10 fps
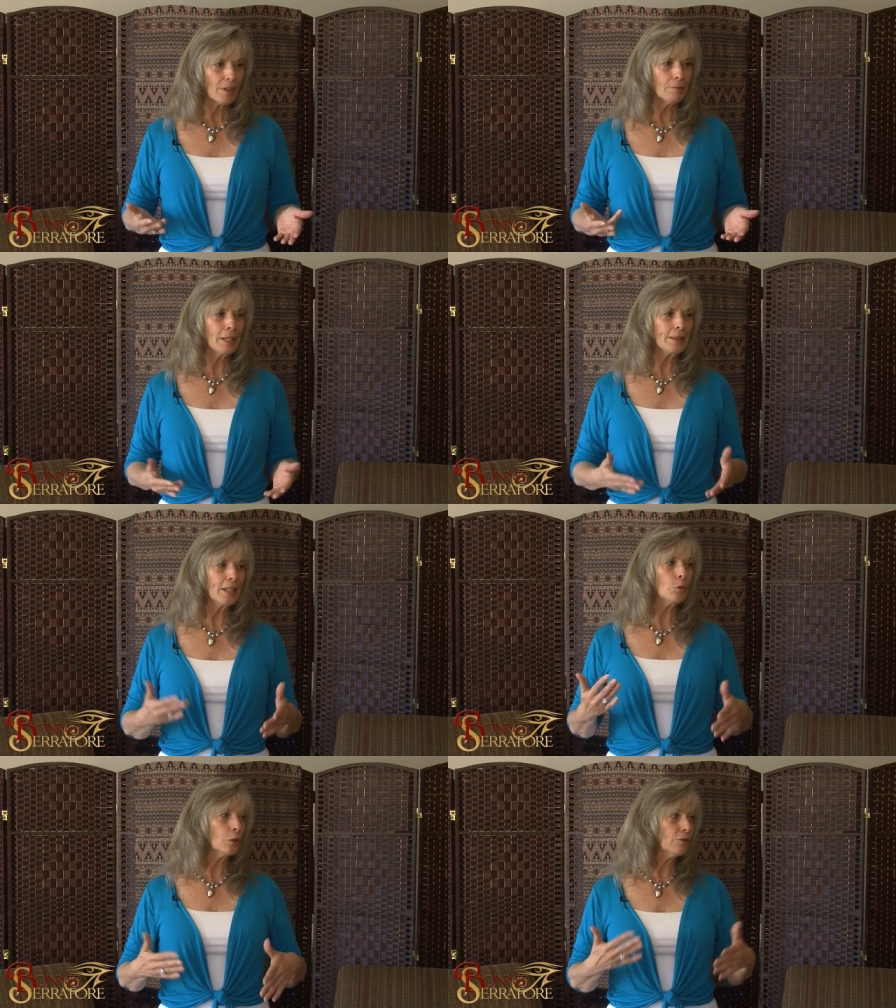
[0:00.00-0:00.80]
we
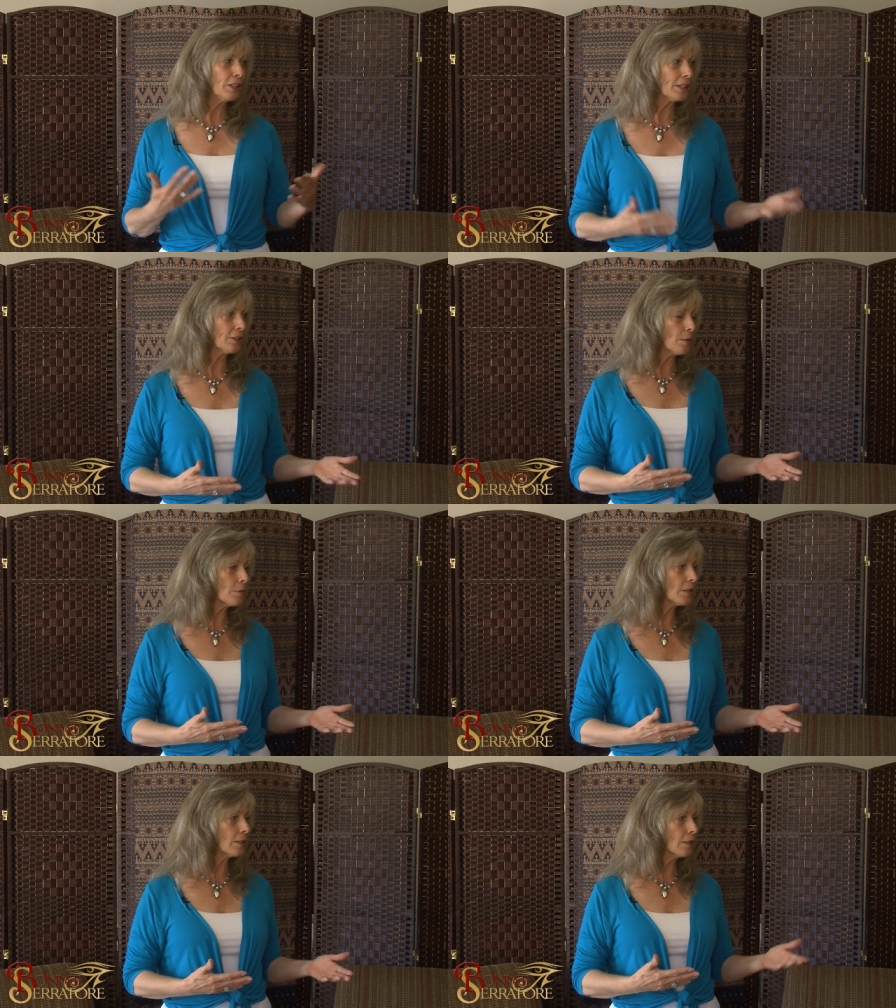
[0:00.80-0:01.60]
think we're
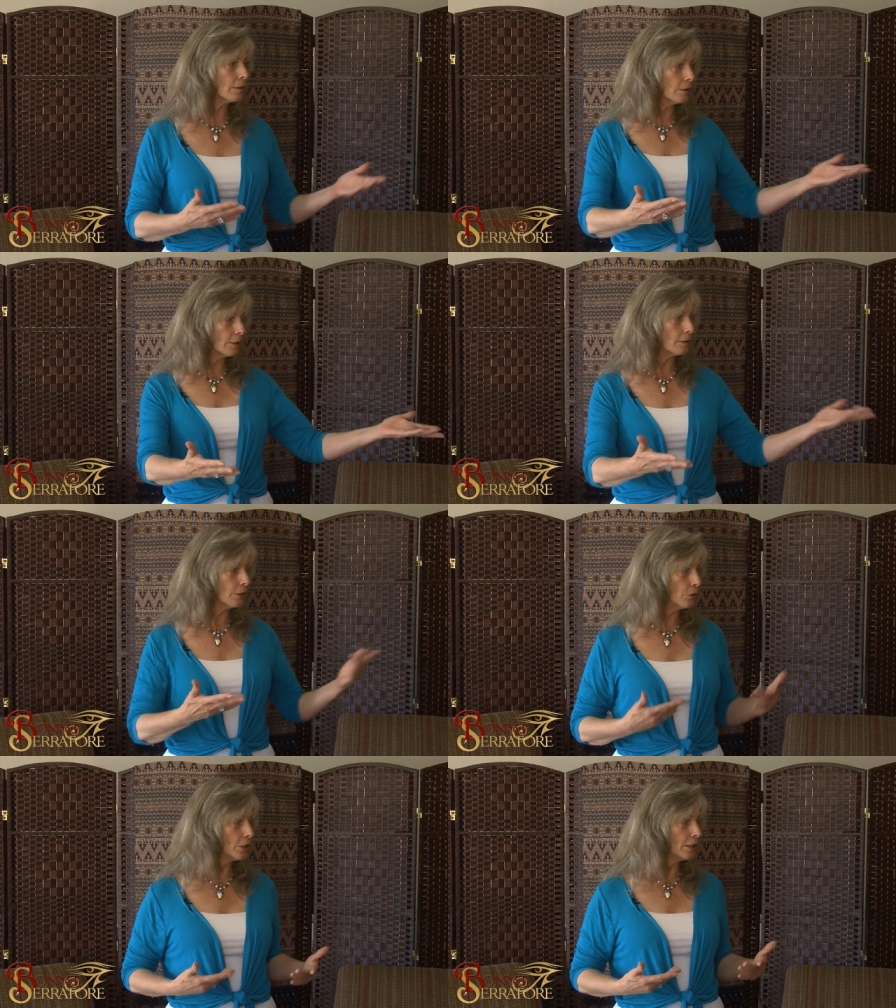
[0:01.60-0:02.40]
victims, and then
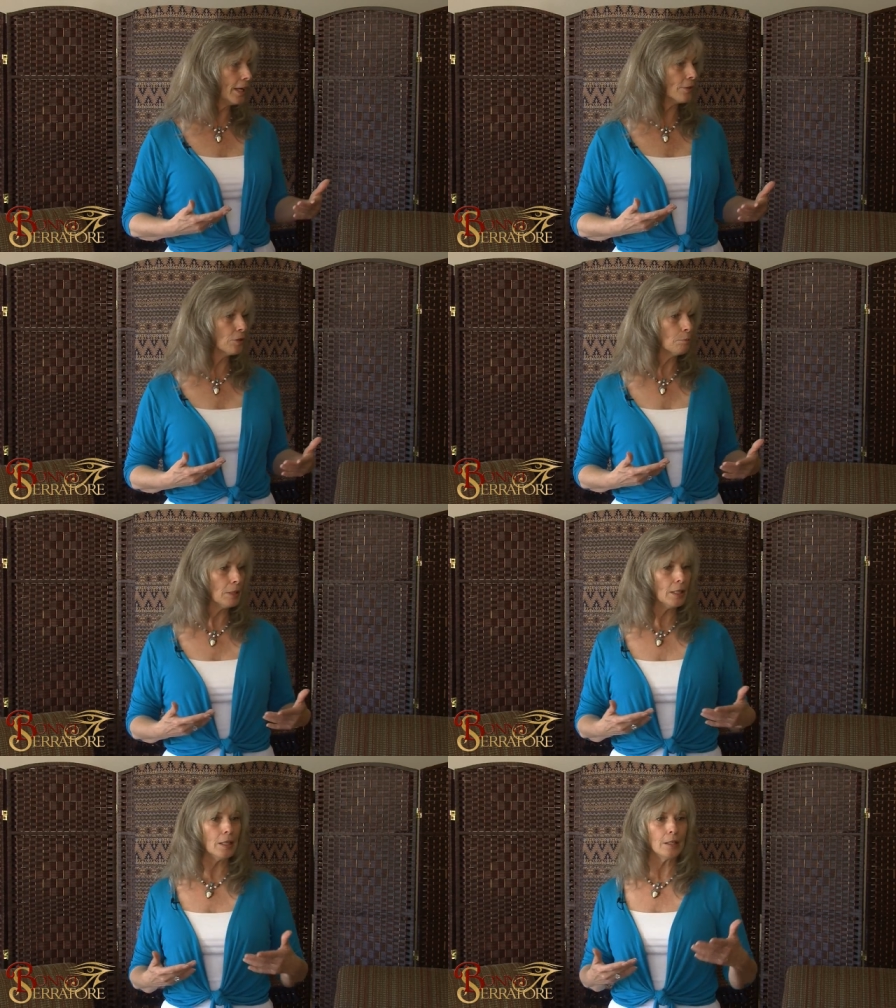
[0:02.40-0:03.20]
you did that to
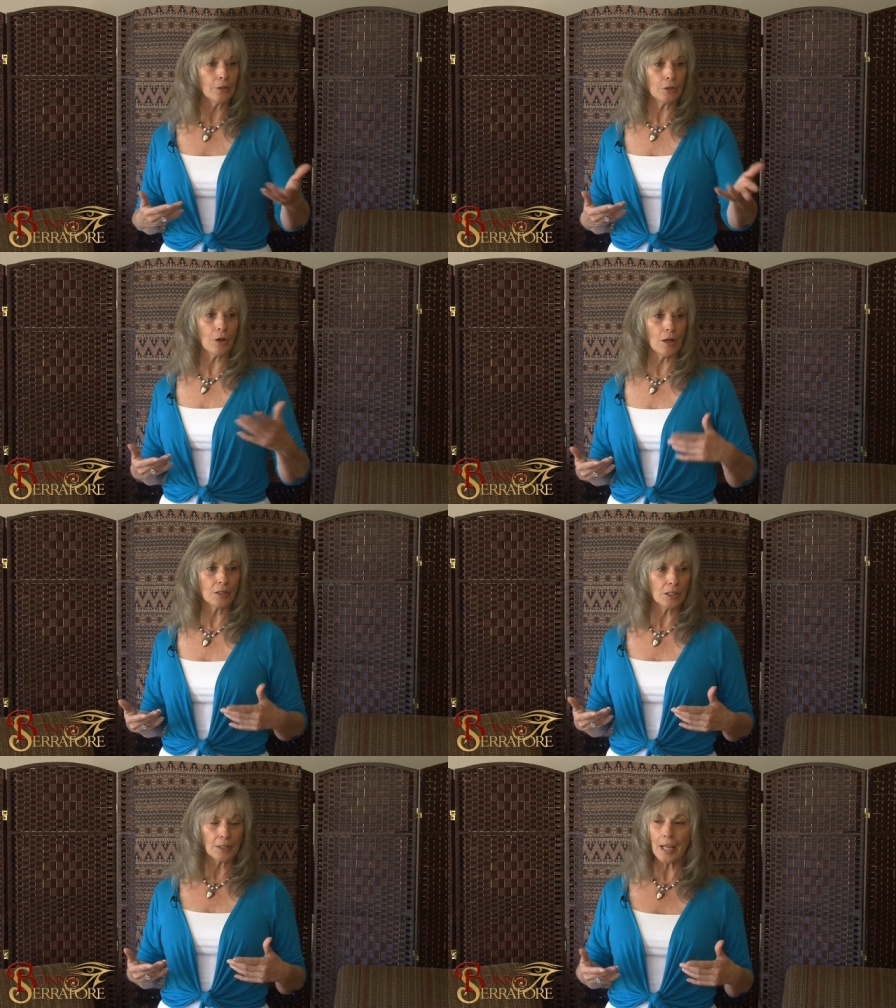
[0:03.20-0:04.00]
me, you're
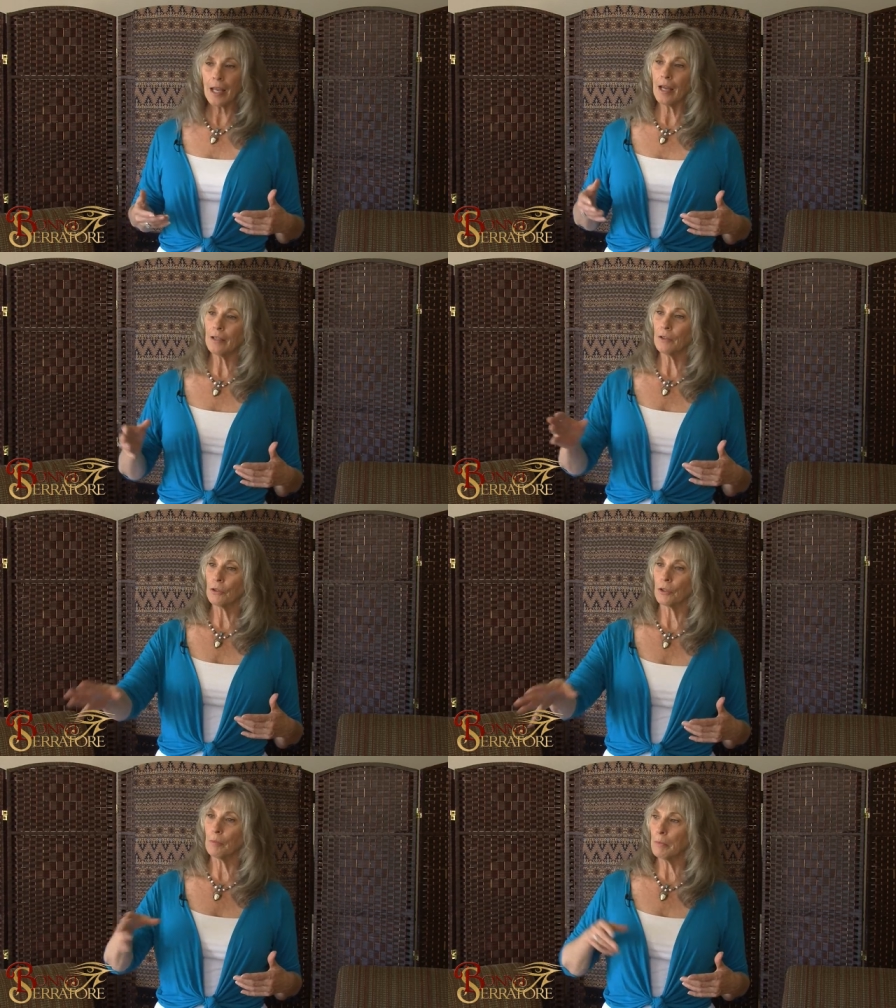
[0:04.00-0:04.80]
causing that, you
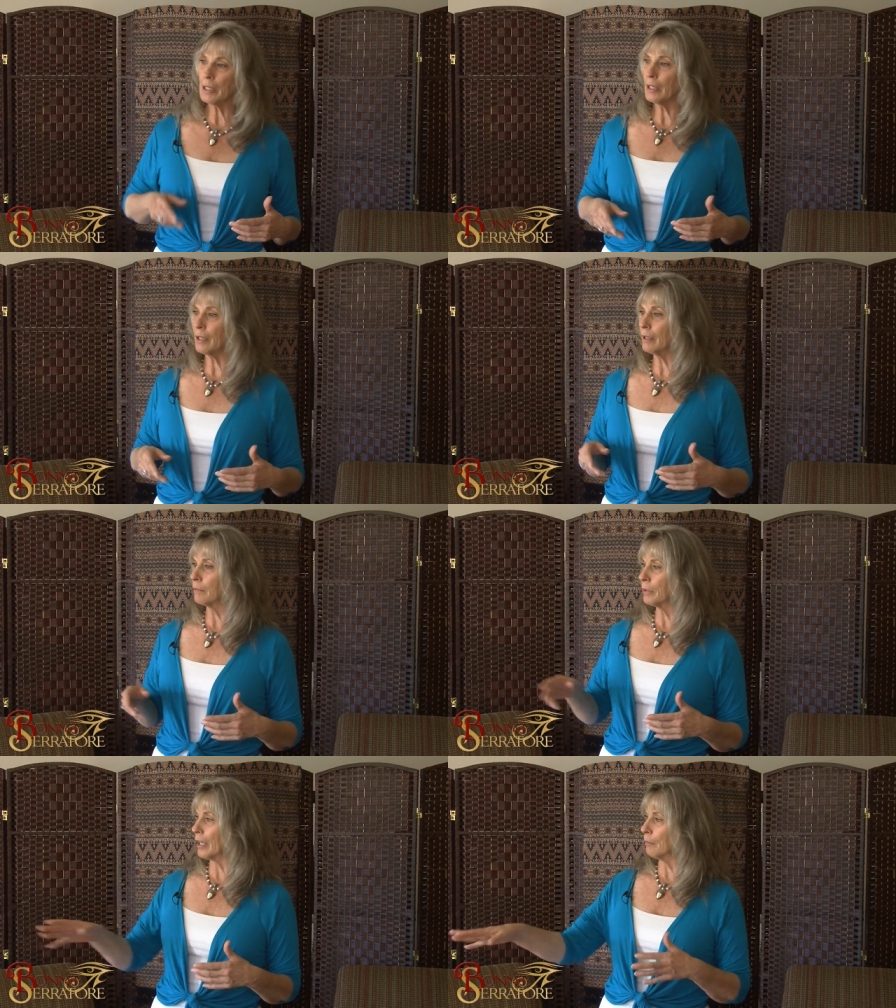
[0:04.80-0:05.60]
hurt me,
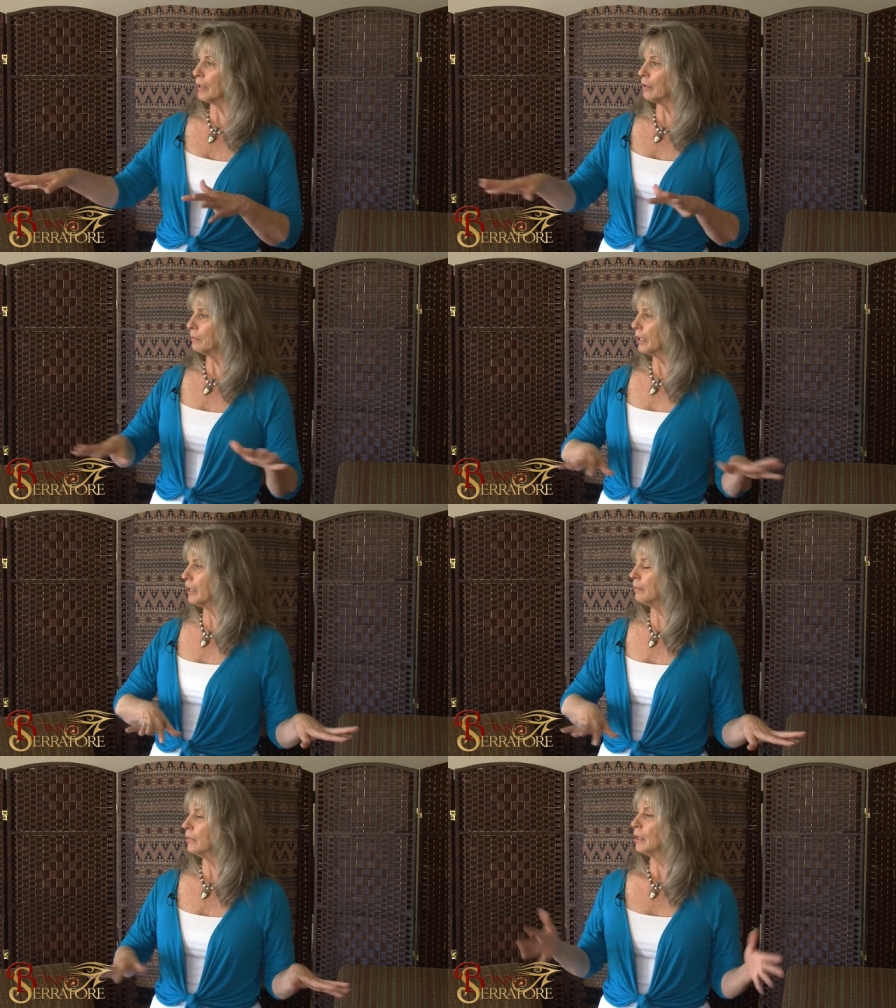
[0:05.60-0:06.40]
blame, blame,
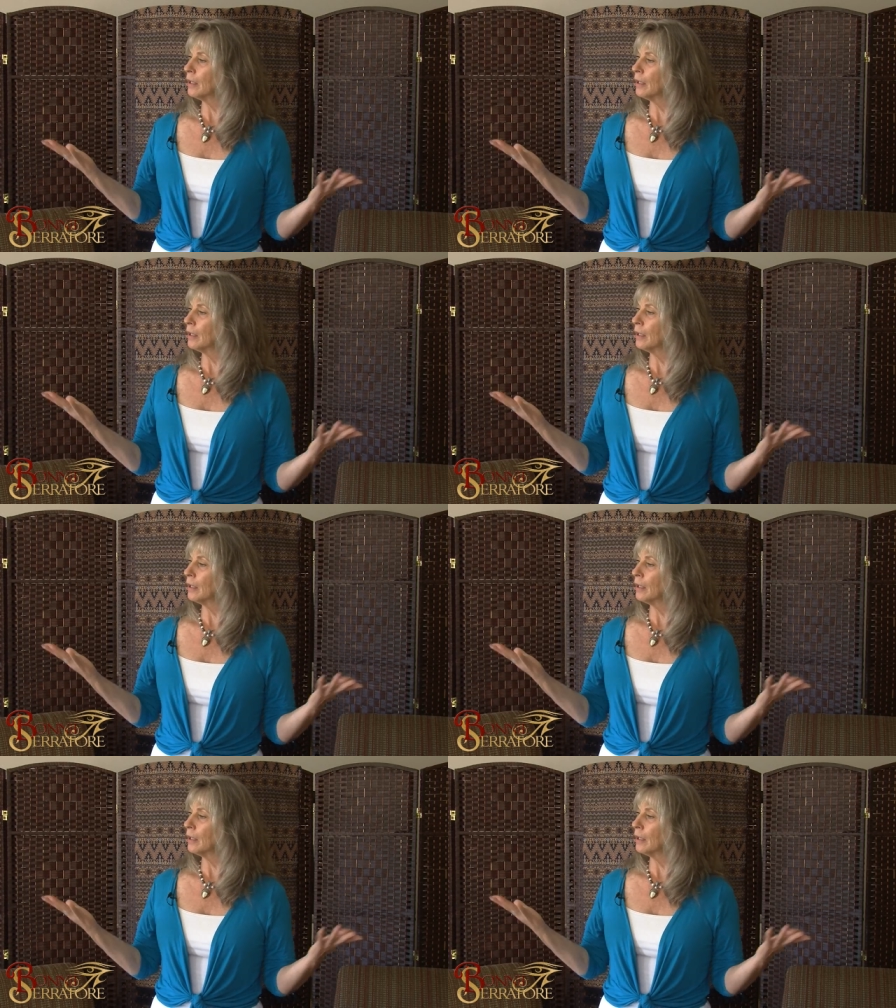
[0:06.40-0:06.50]
blame.